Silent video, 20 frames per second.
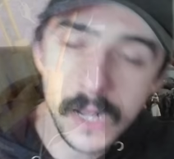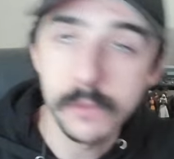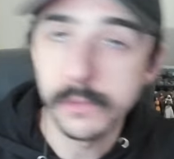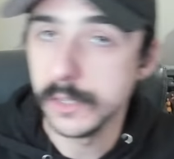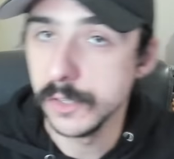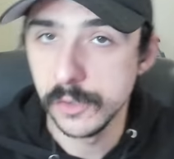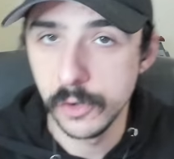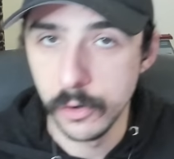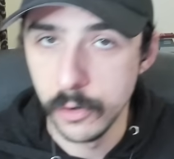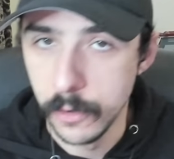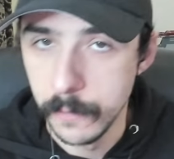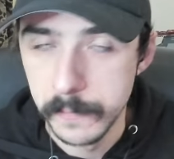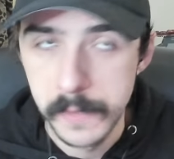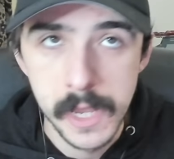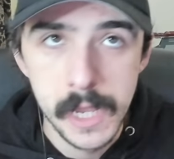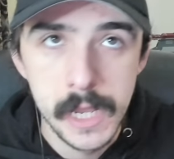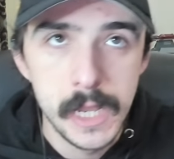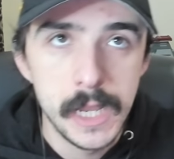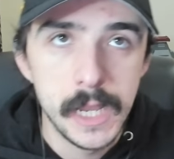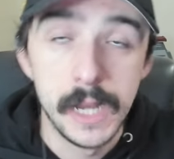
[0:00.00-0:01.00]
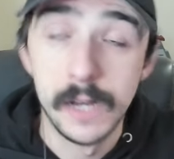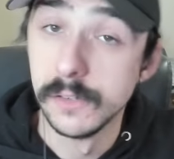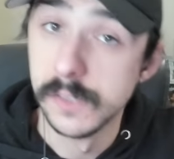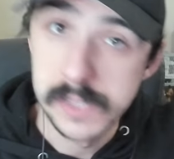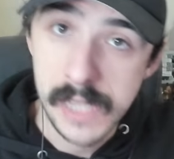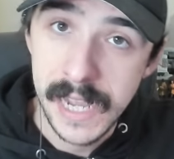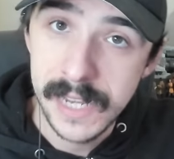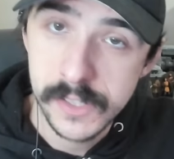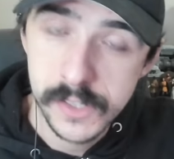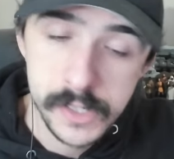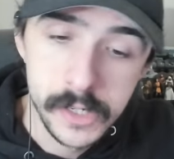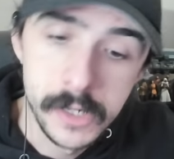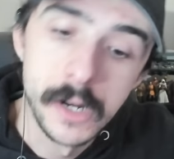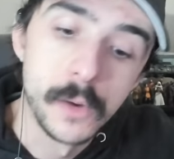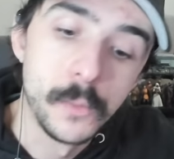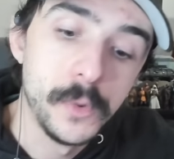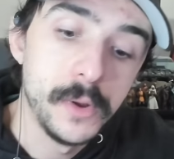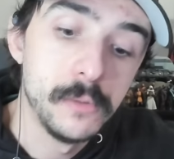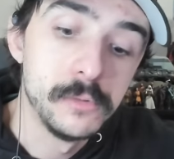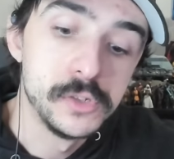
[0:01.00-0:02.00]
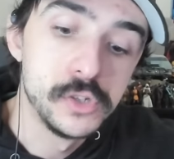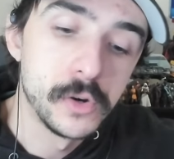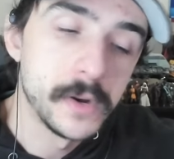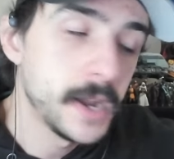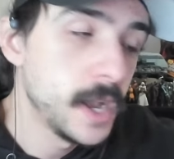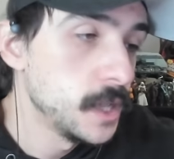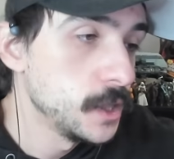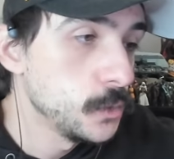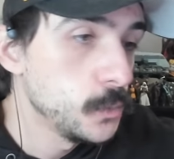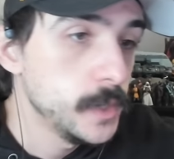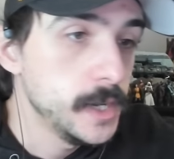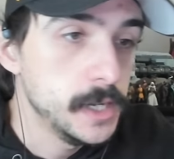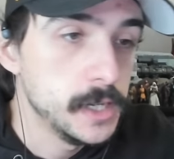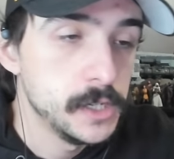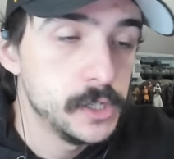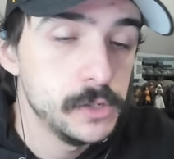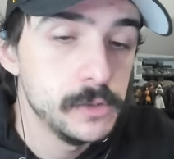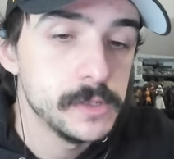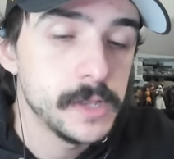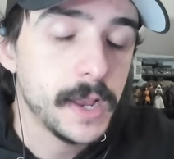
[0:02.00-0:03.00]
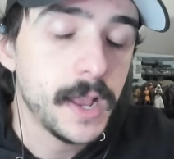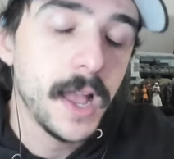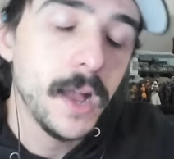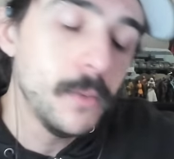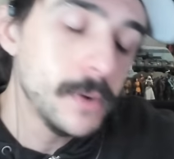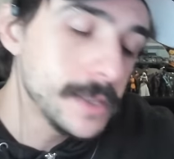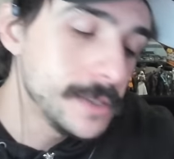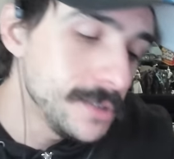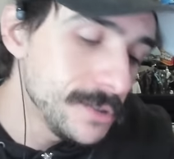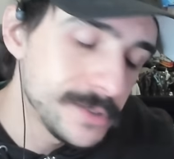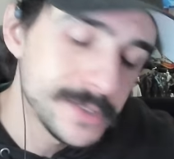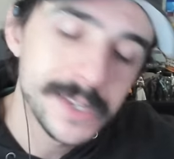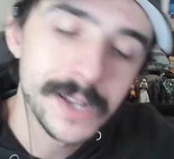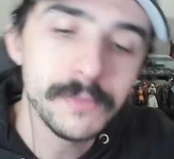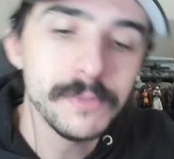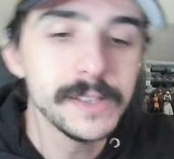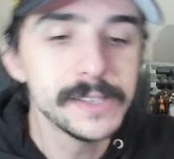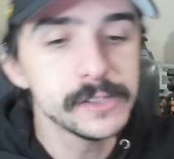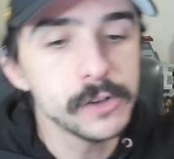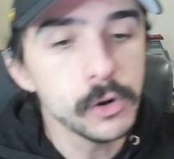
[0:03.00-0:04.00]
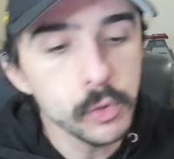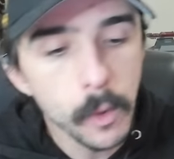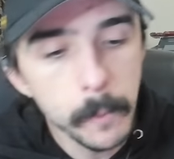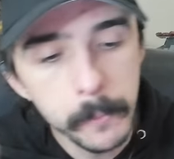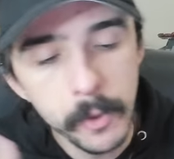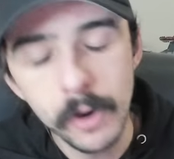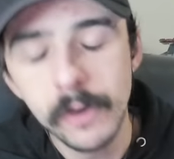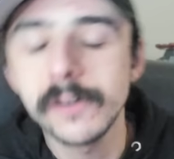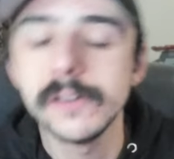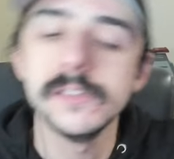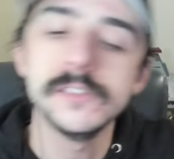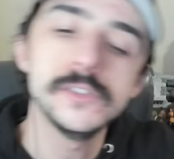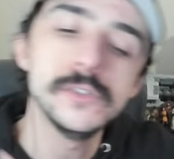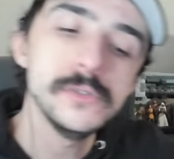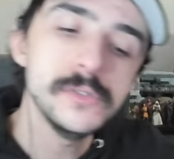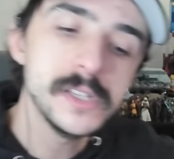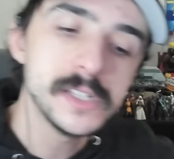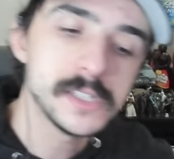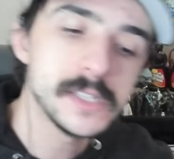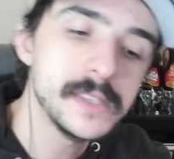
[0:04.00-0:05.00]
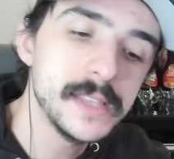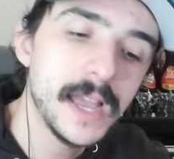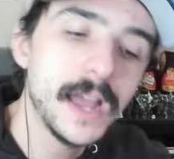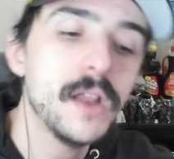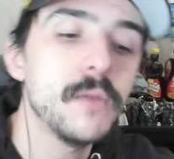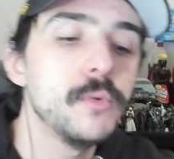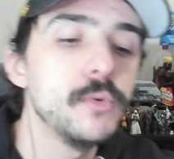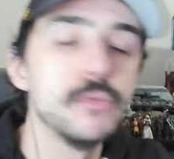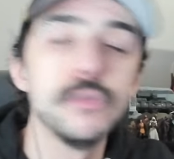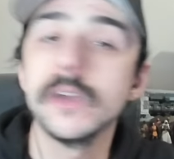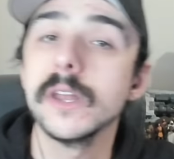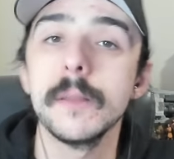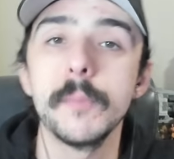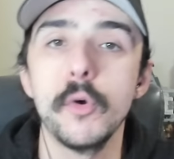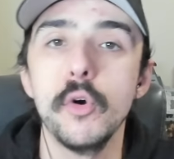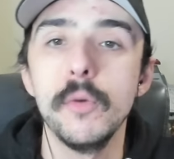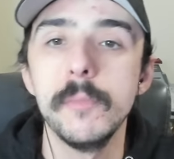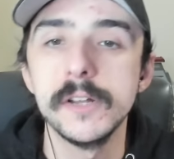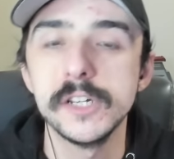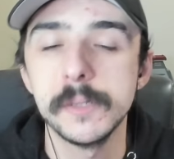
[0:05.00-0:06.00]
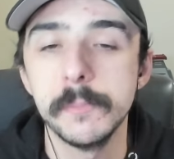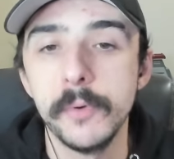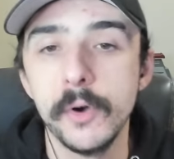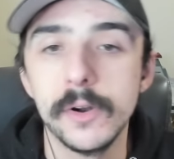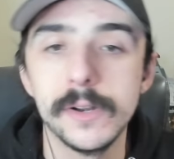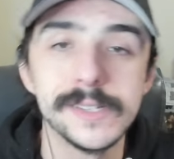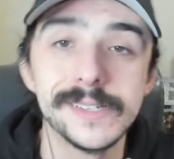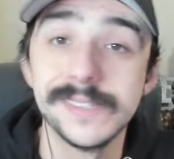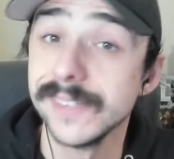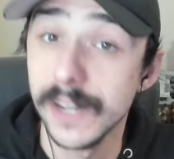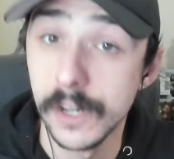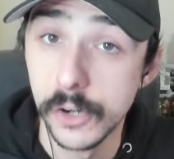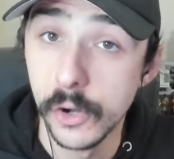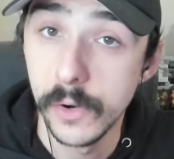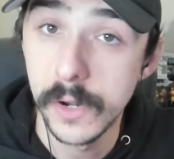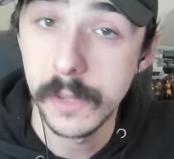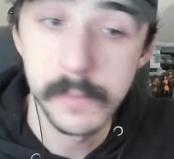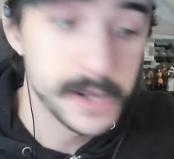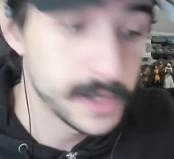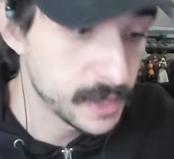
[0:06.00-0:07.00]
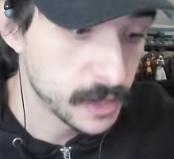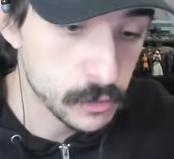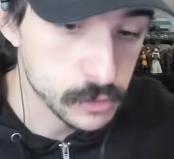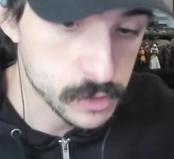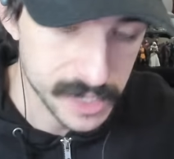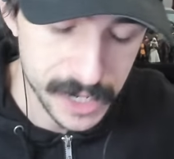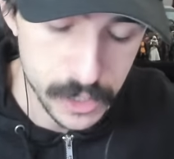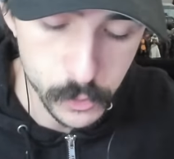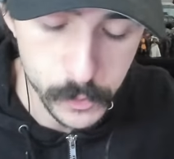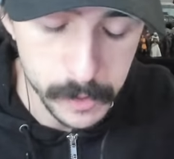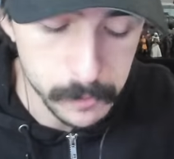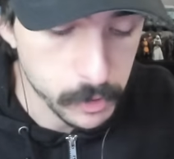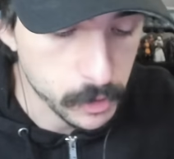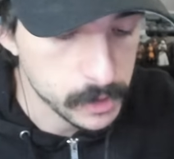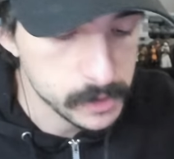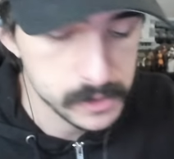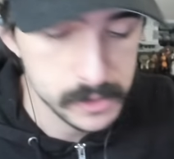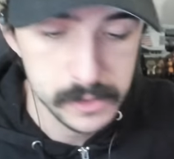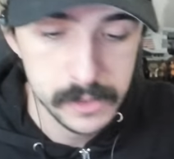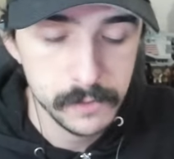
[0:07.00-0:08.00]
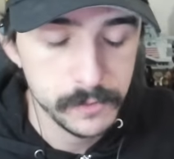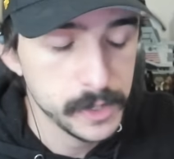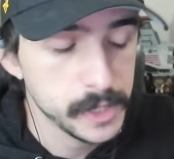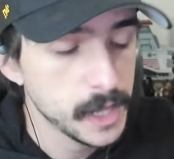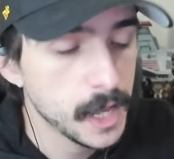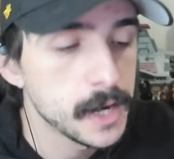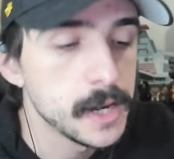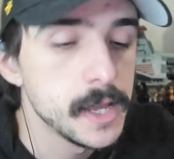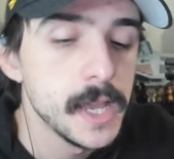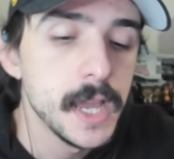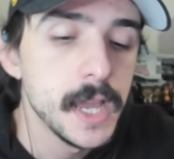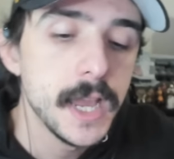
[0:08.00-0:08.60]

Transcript: with this girl, it was last year, and it was during Halloween, and she was like, I want to do stuff. Let's go to a party. Let's do this and that. And we were looking up a whole bunch of parties, because I don't know anybody that goes to Halloween parties and stuff like that.